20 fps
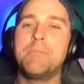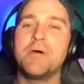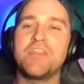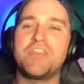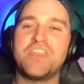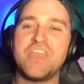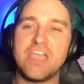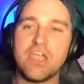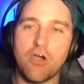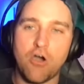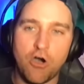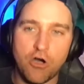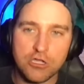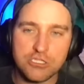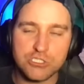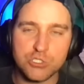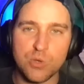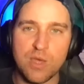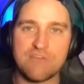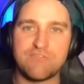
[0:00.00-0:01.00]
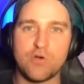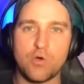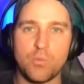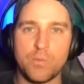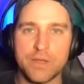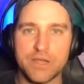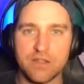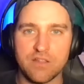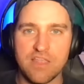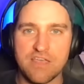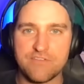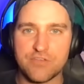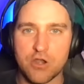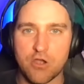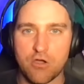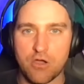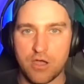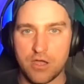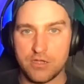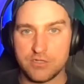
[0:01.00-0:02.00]
But they also have a 111
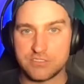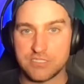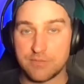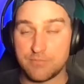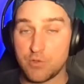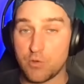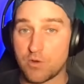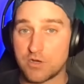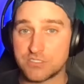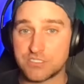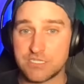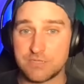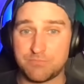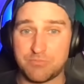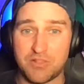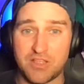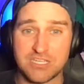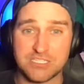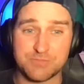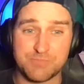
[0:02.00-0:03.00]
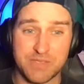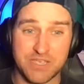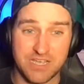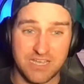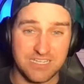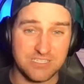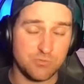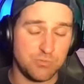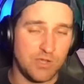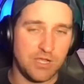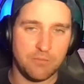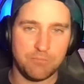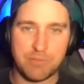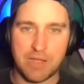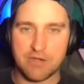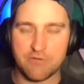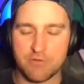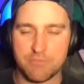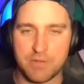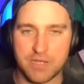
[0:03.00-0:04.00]
uh, WRC plus because, well,
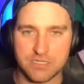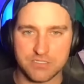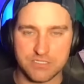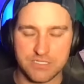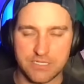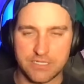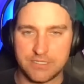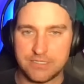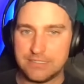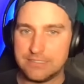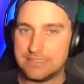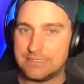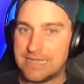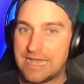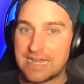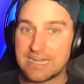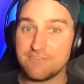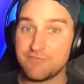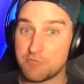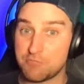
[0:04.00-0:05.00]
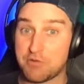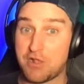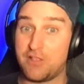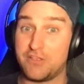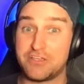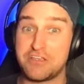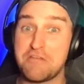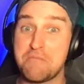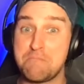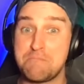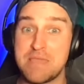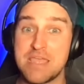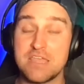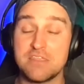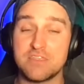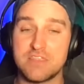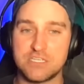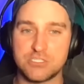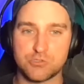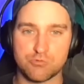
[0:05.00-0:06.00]
Byron Buxton, not even probably going to
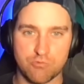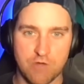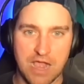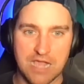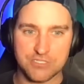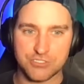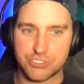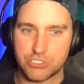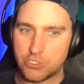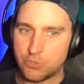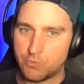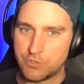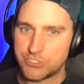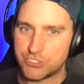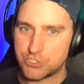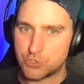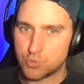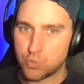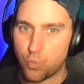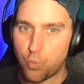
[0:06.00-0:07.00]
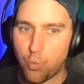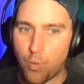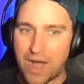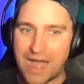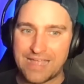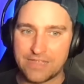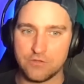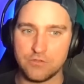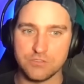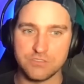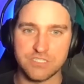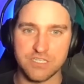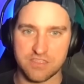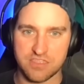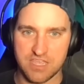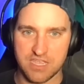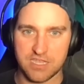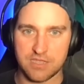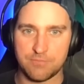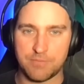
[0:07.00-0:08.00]
make this roster, which is wild to
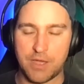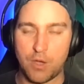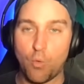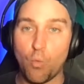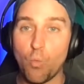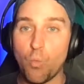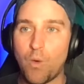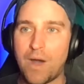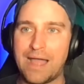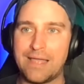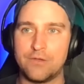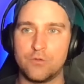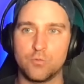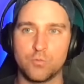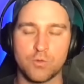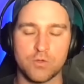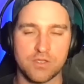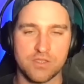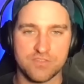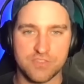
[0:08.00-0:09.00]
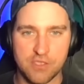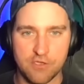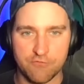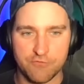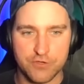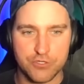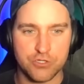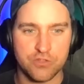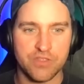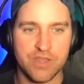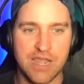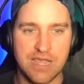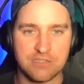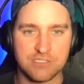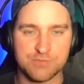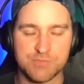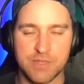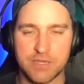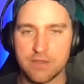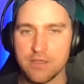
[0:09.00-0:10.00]
think about. Wild. We'll get the official
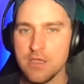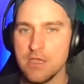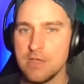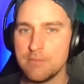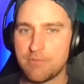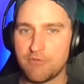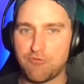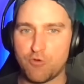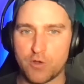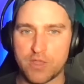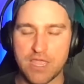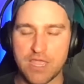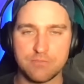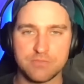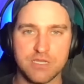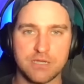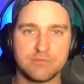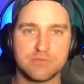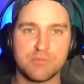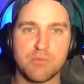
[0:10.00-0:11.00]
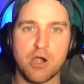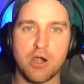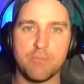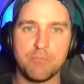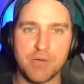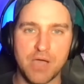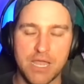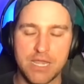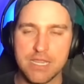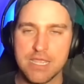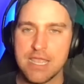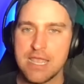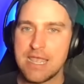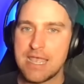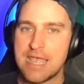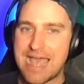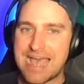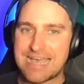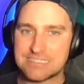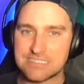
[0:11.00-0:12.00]
announcement before game time tomorrow. But
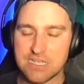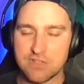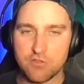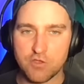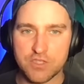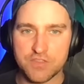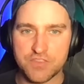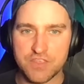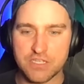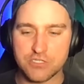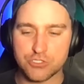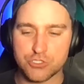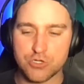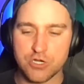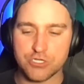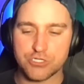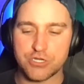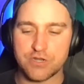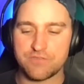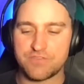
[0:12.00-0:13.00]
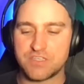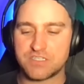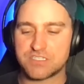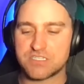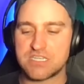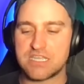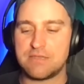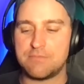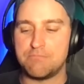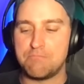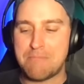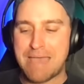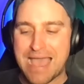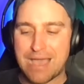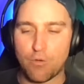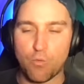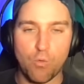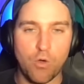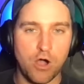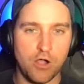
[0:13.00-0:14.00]
as I look at the construction of this team,
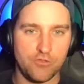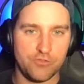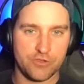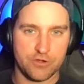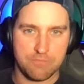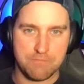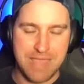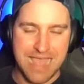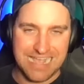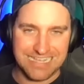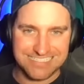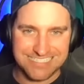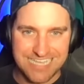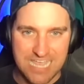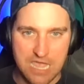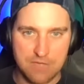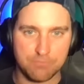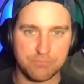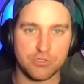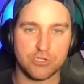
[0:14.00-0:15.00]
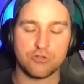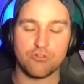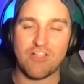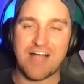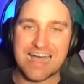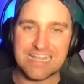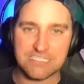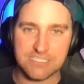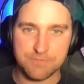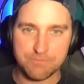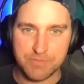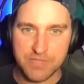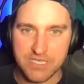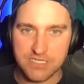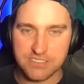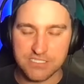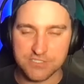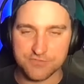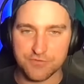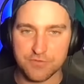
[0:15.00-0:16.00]
Matt Wallner, Max Kepler, lots of
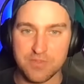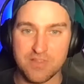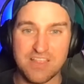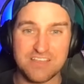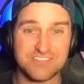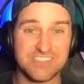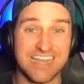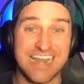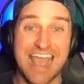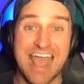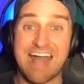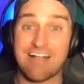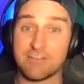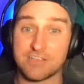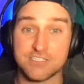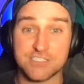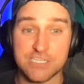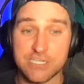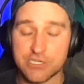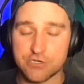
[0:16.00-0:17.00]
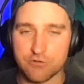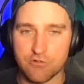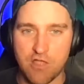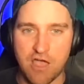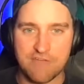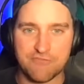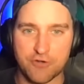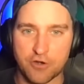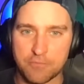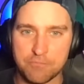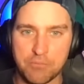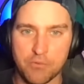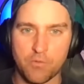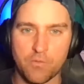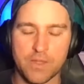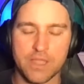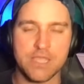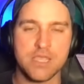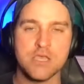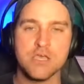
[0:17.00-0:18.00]
pieces from the left side, Alex Kirilloff, our
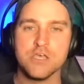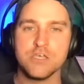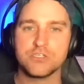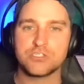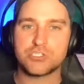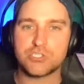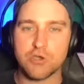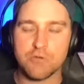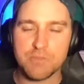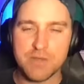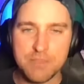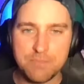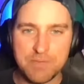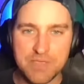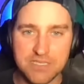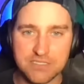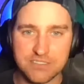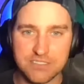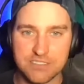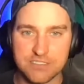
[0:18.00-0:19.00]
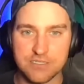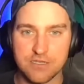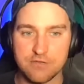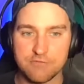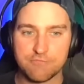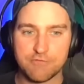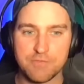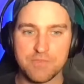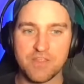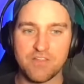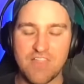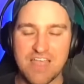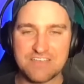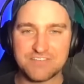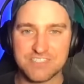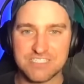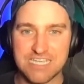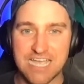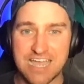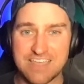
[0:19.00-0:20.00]
boy, so many pieces from the
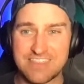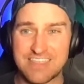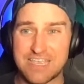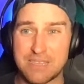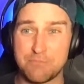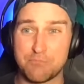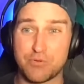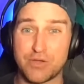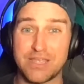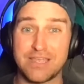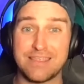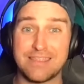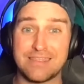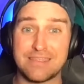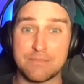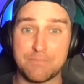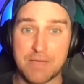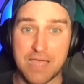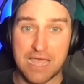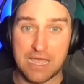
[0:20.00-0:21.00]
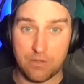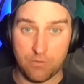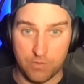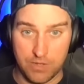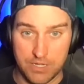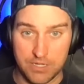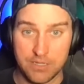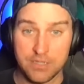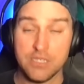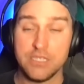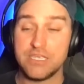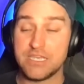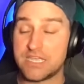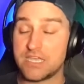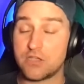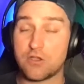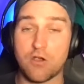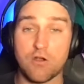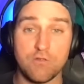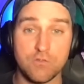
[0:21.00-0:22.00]
left side that can bring the power. You
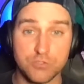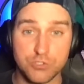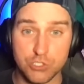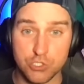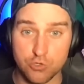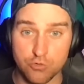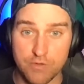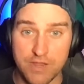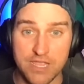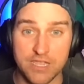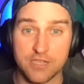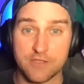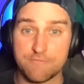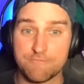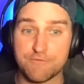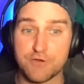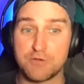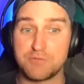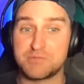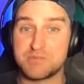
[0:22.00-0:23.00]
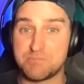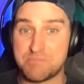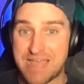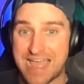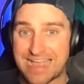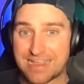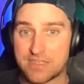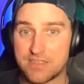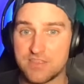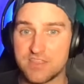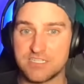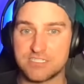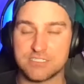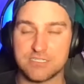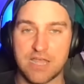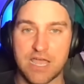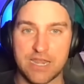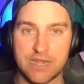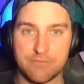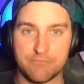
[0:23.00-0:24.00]
get Carlos Correa confirmed back in
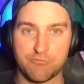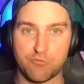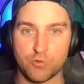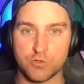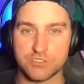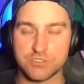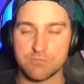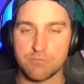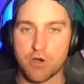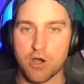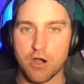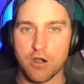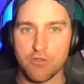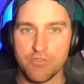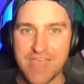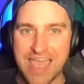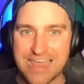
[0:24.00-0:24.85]
this lineup for tomorrow.